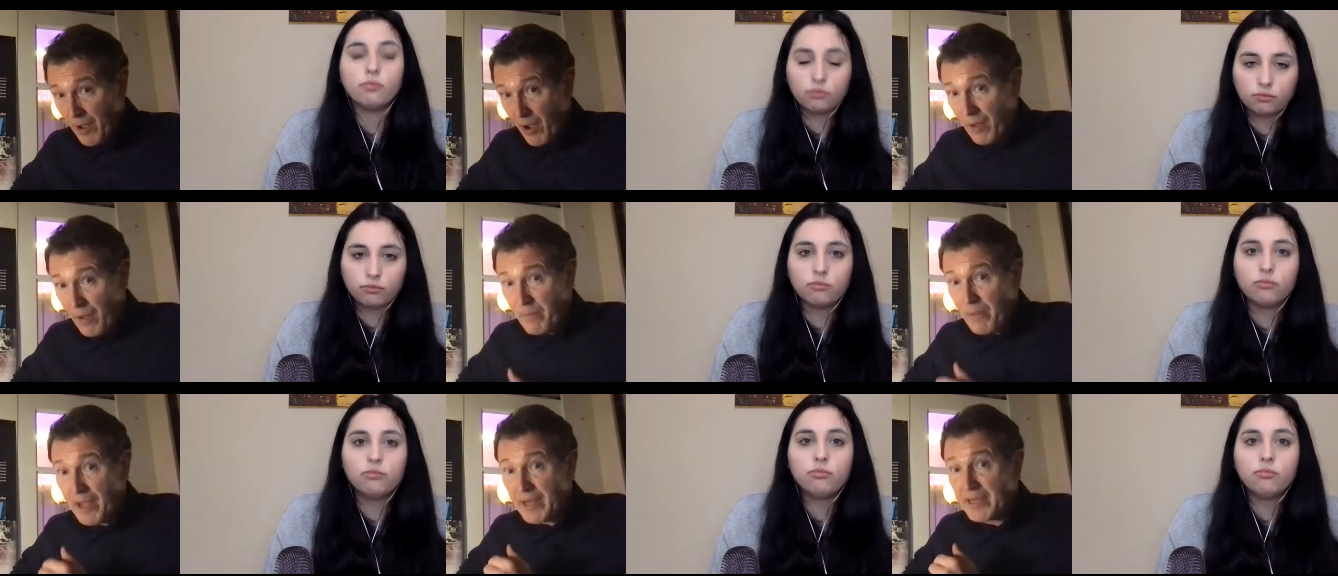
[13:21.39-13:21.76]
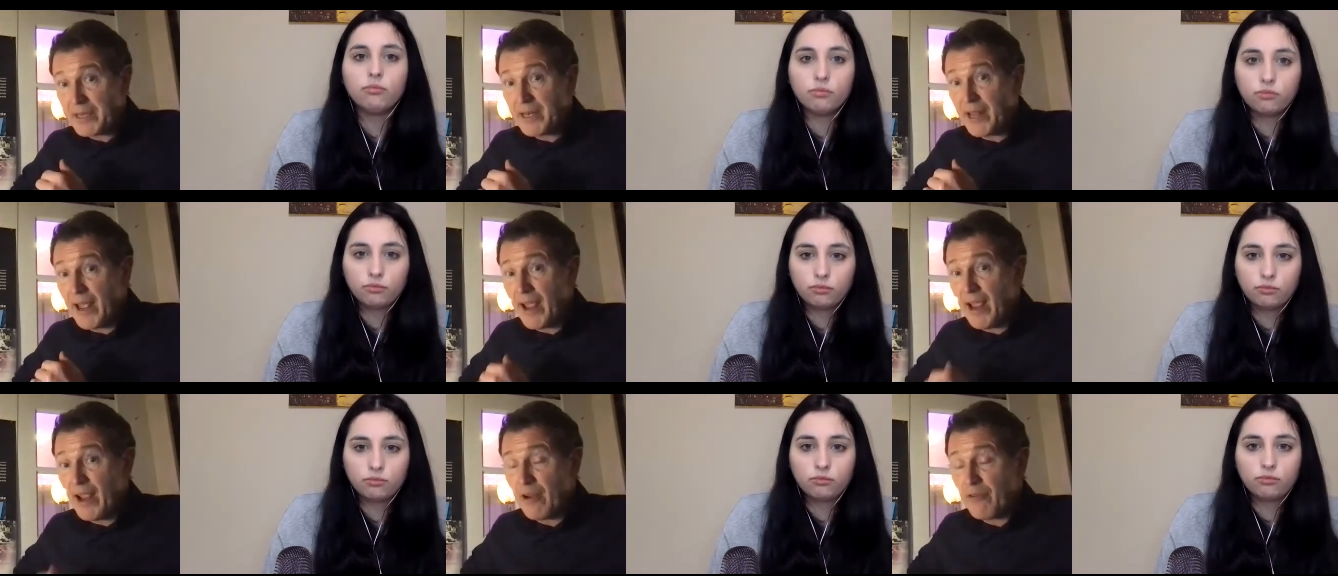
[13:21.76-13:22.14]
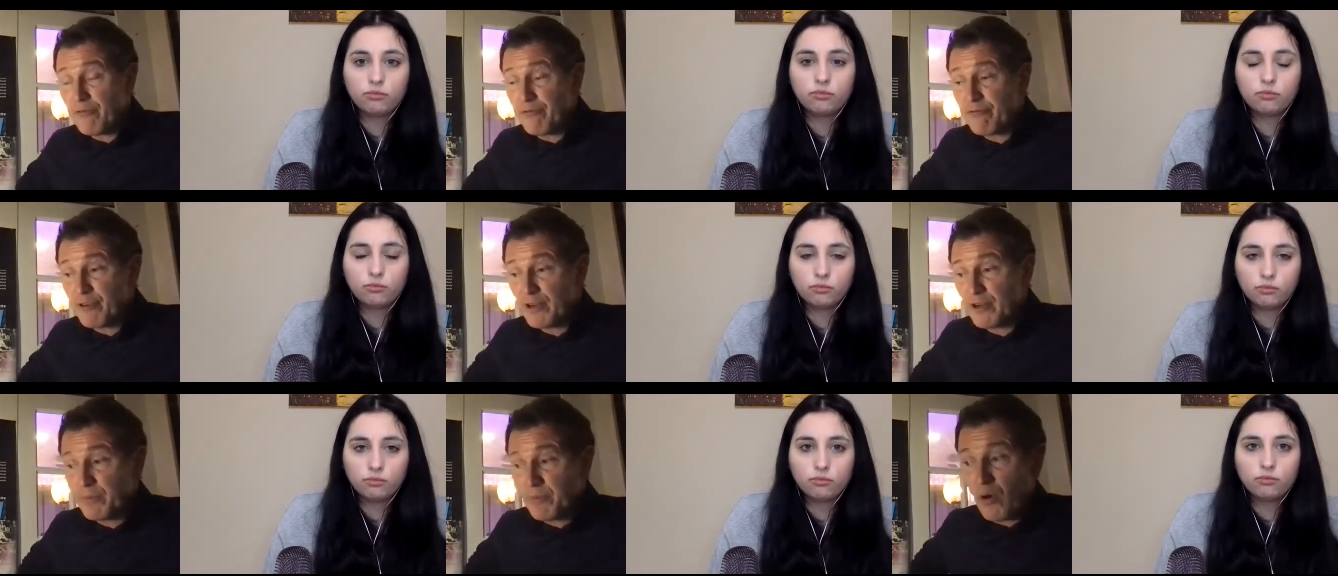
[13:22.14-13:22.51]
Speaker 1: I made
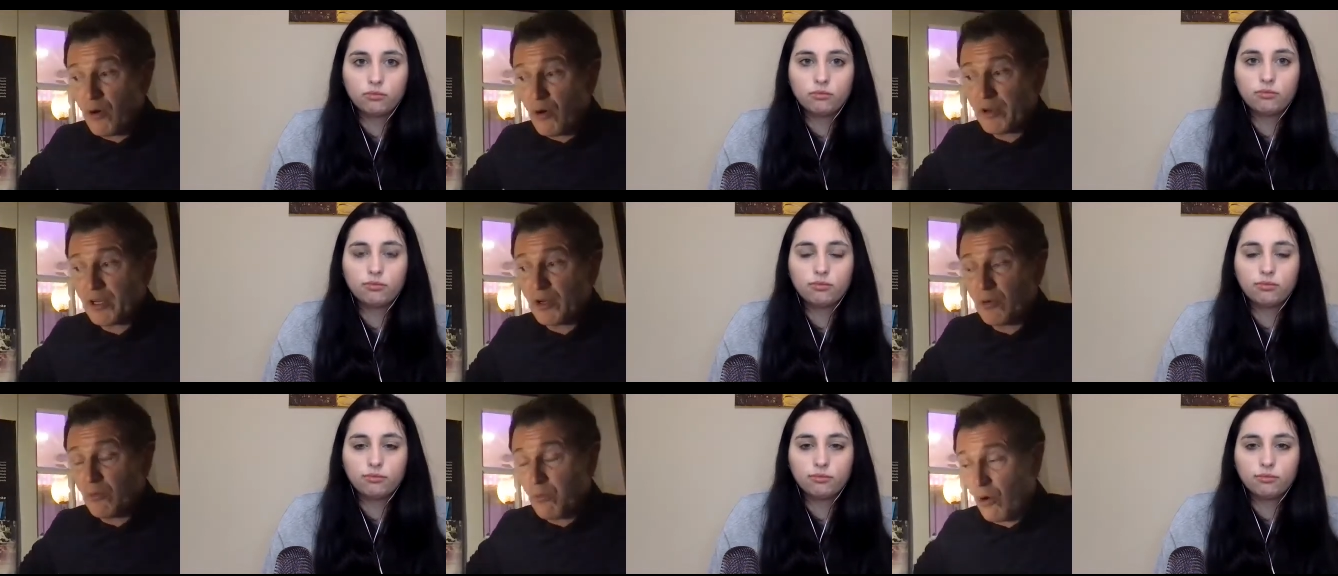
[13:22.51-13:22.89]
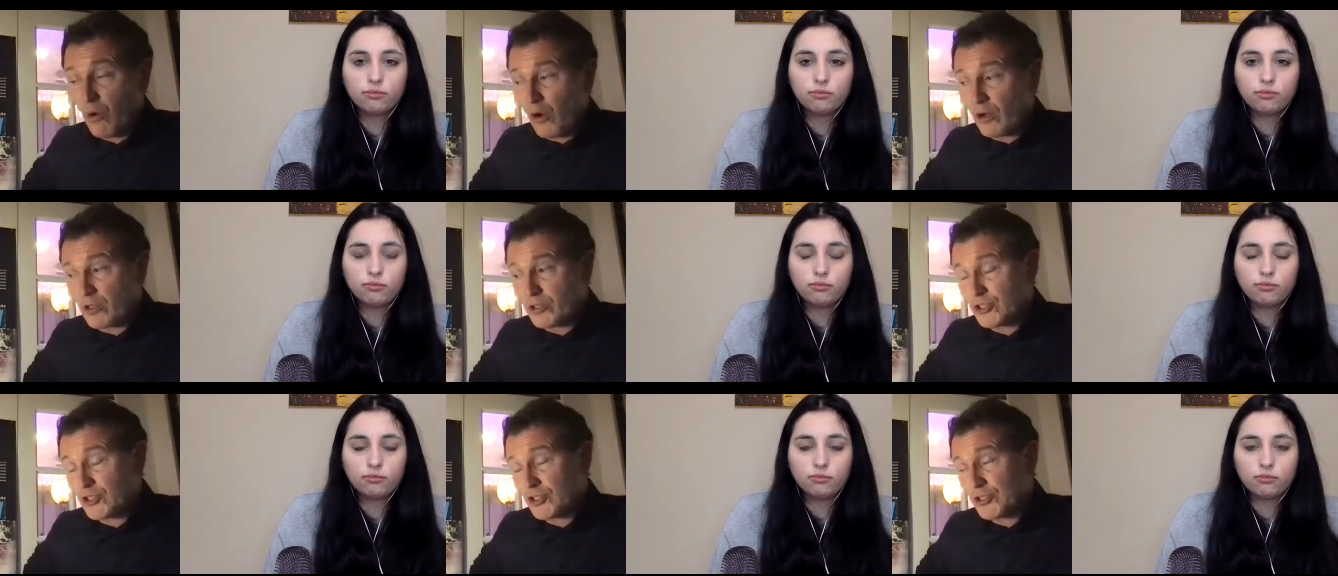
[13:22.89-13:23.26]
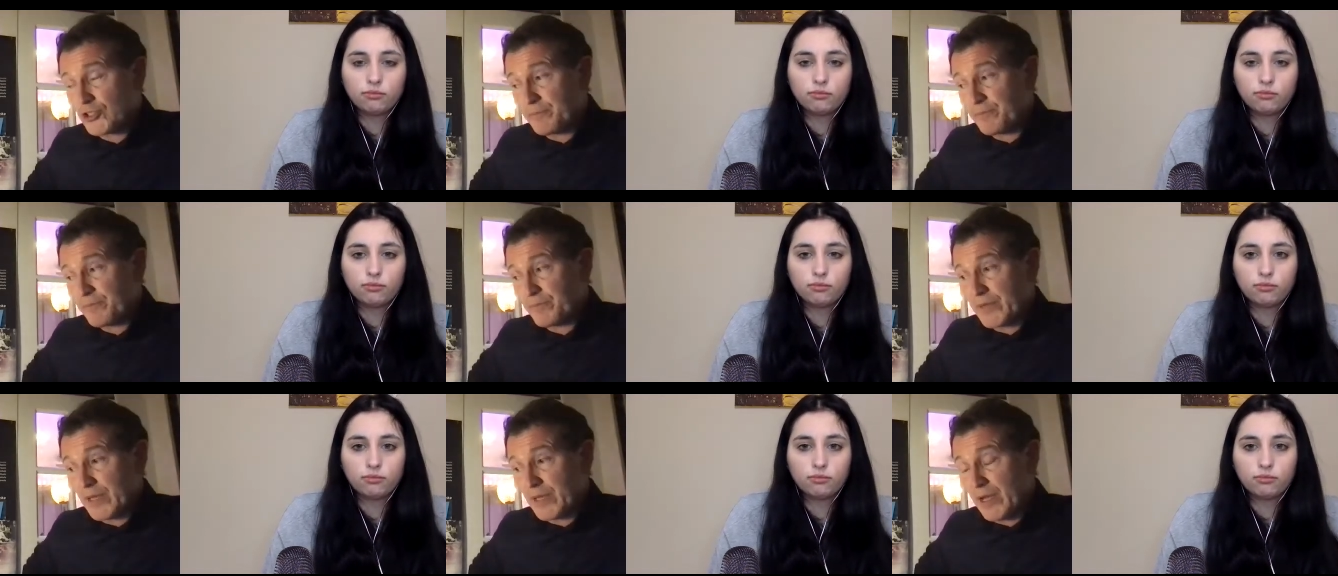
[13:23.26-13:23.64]
everybody watch
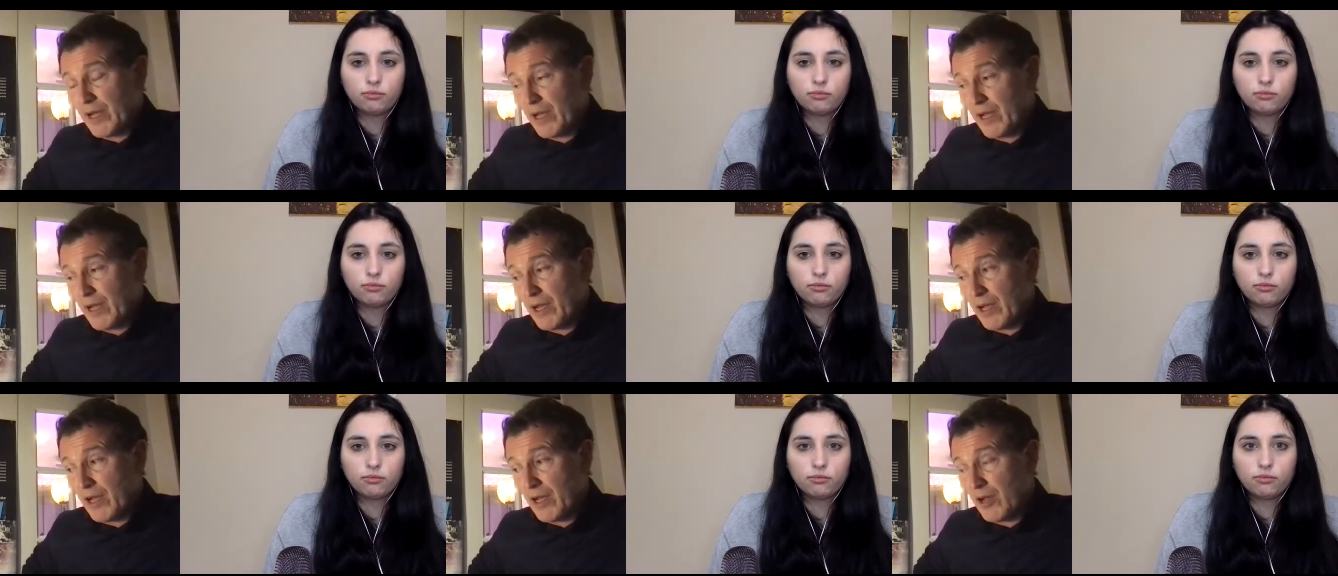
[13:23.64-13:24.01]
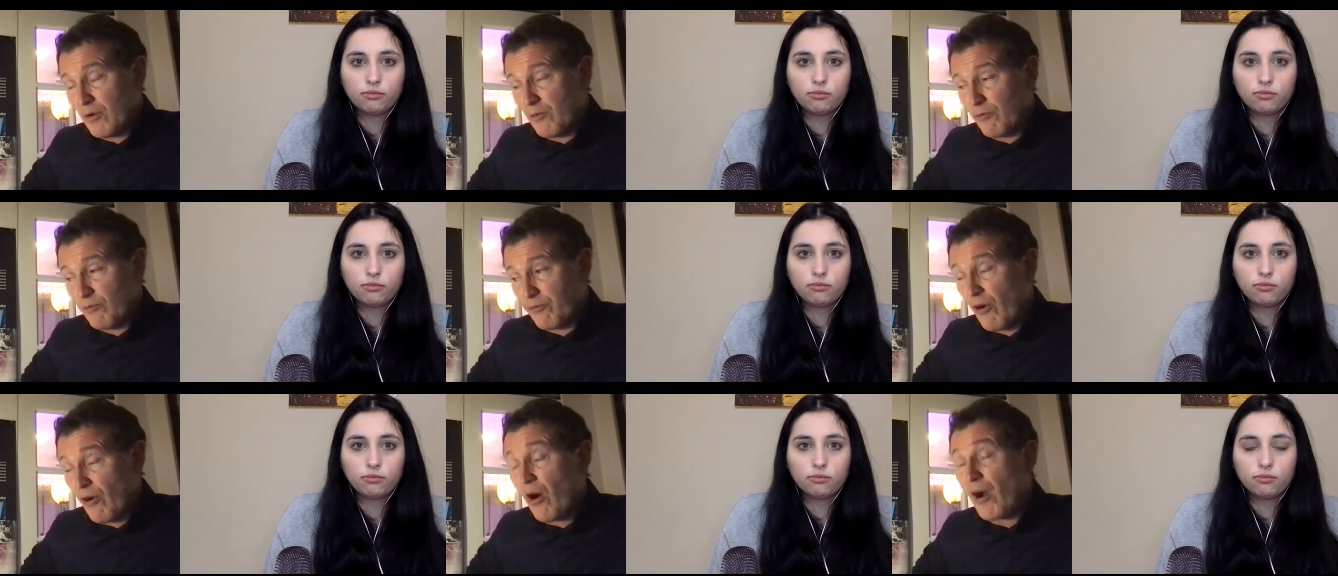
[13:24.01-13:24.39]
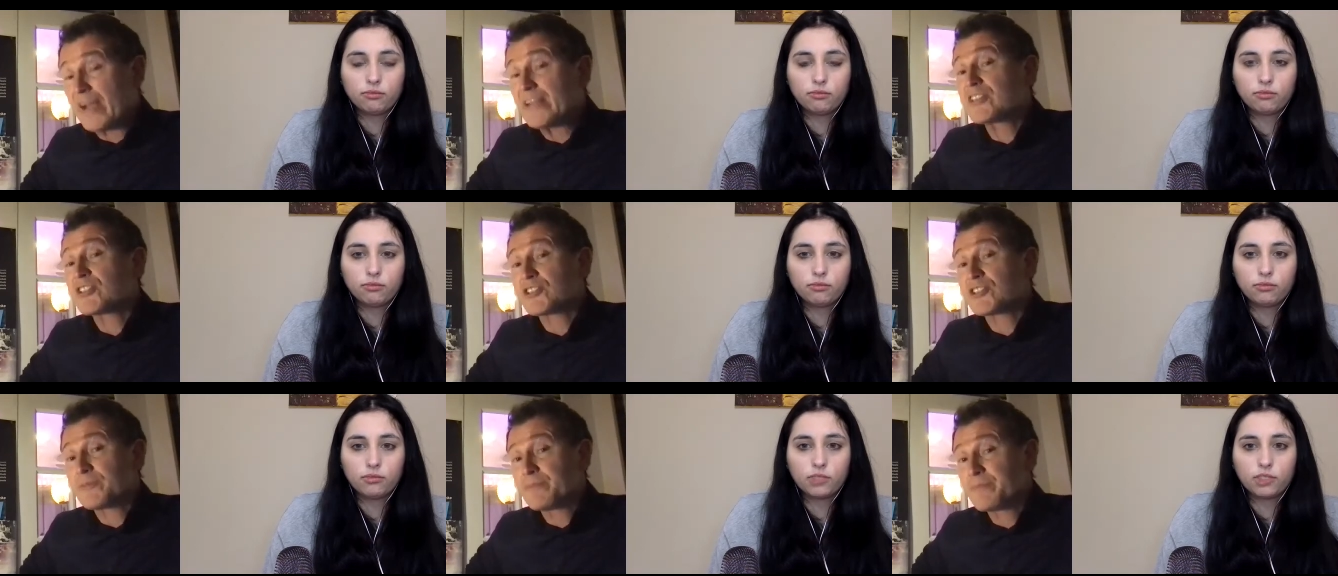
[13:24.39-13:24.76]
uh,
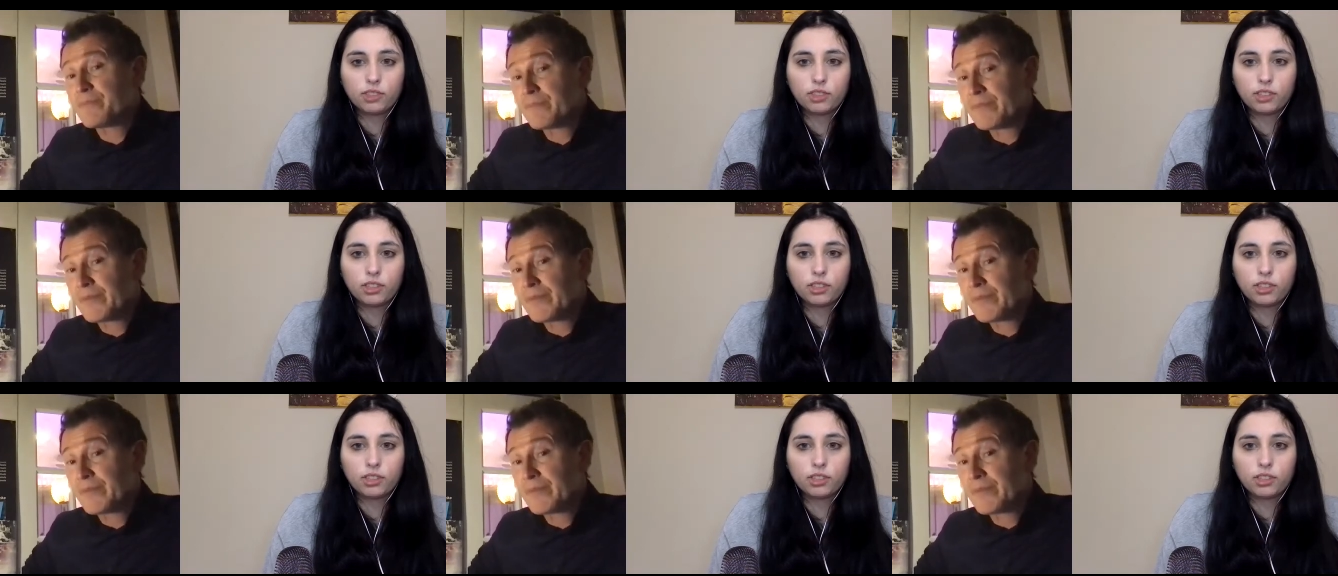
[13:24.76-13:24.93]
Vice